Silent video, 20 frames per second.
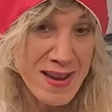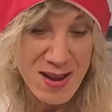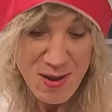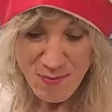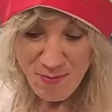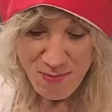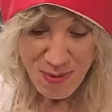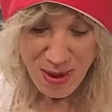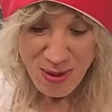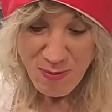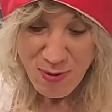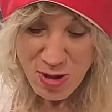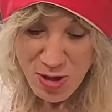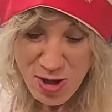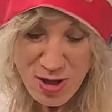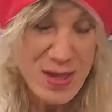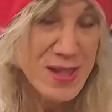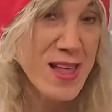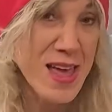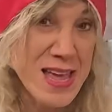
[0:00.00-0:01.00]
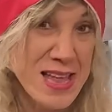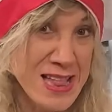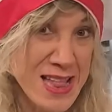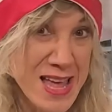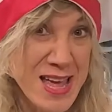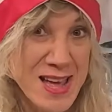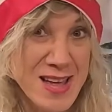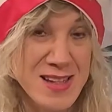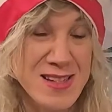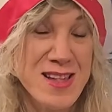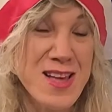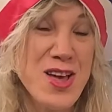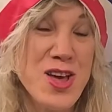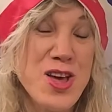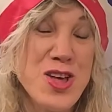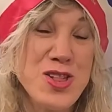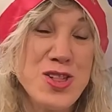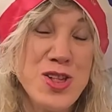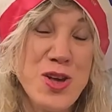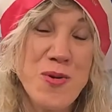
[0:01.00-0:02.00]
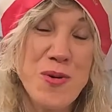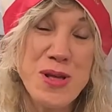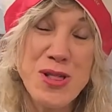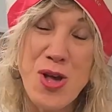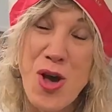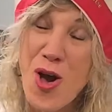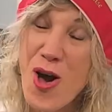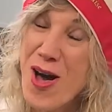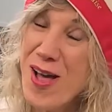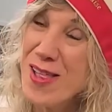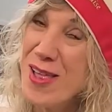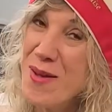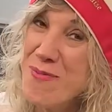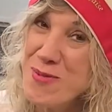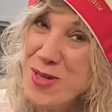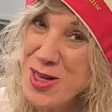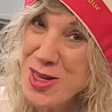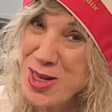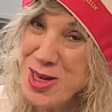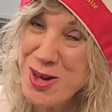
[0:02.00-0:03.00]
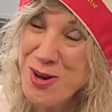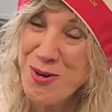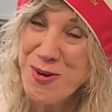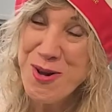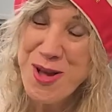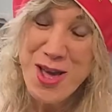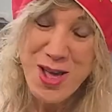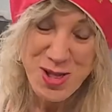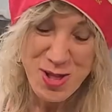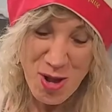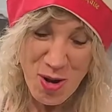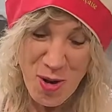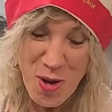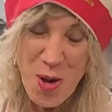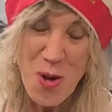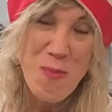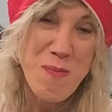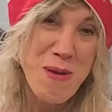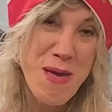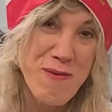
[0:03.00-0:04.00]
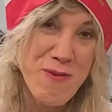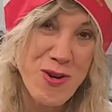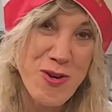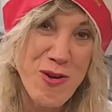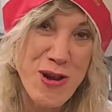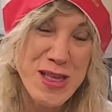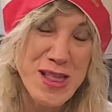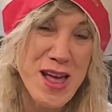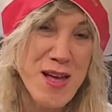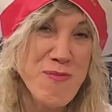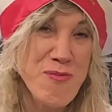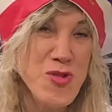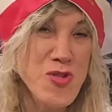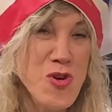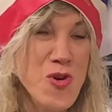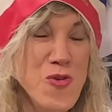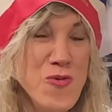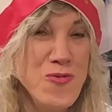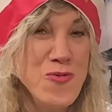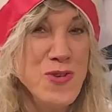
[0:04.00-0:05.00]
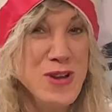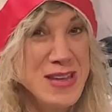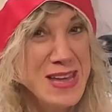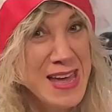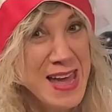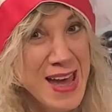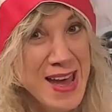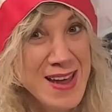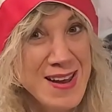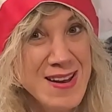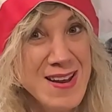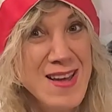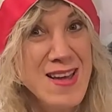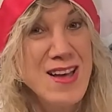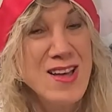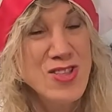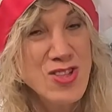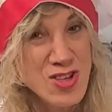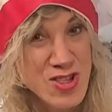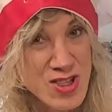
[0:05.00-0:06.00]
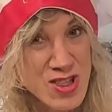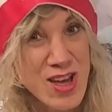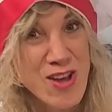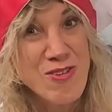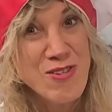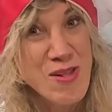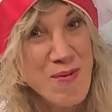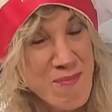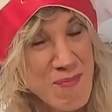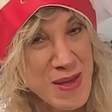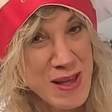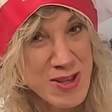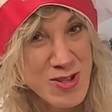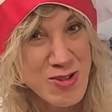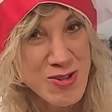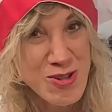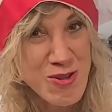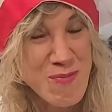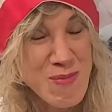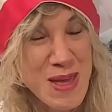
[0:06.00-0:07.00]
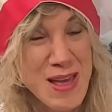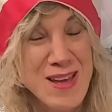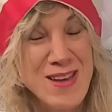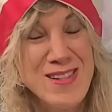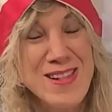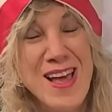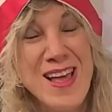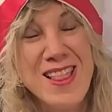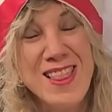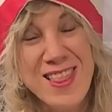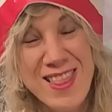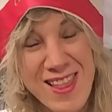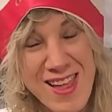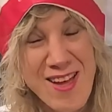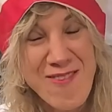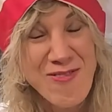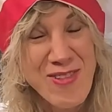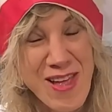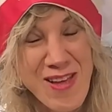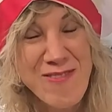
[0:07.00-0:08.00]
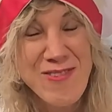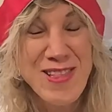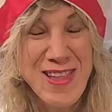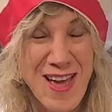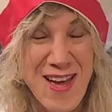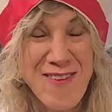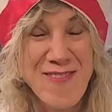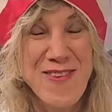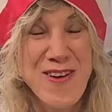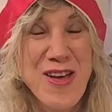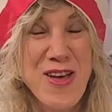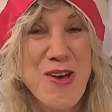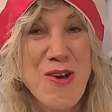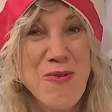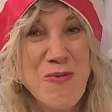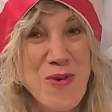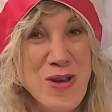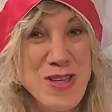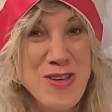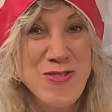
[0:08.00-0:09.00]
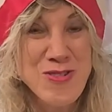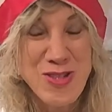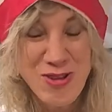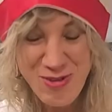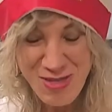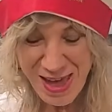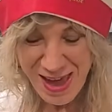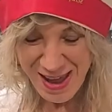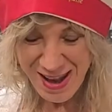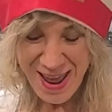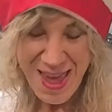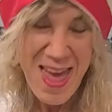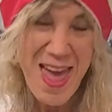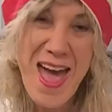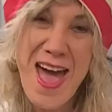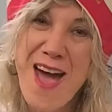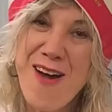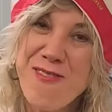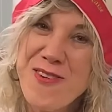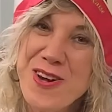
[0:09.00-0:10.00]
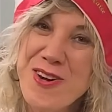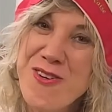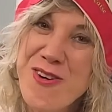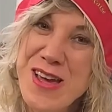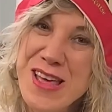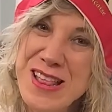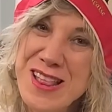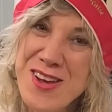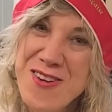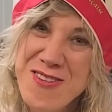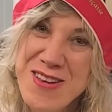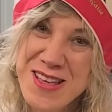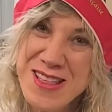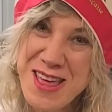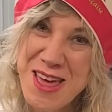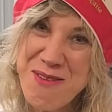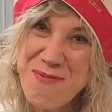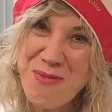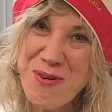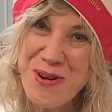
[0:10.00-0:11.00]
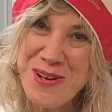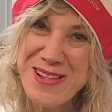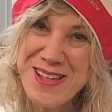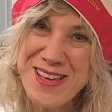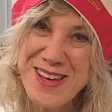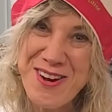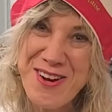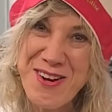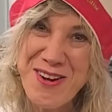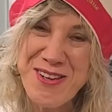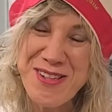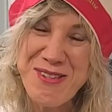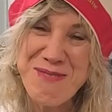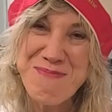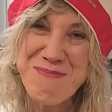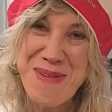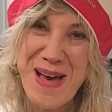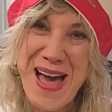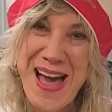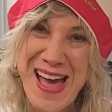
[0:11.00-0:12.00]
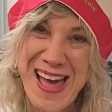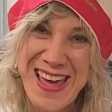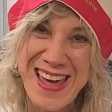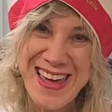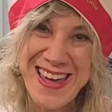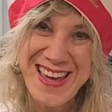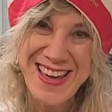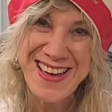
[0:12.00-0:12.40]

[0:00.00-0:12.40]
Maybe just like this. So it's all up to you. So I hope you have a great time. Don't forget to share some pictures with me, because I love, love, love when you do that. Have a great learning day, boys and girls. Bye.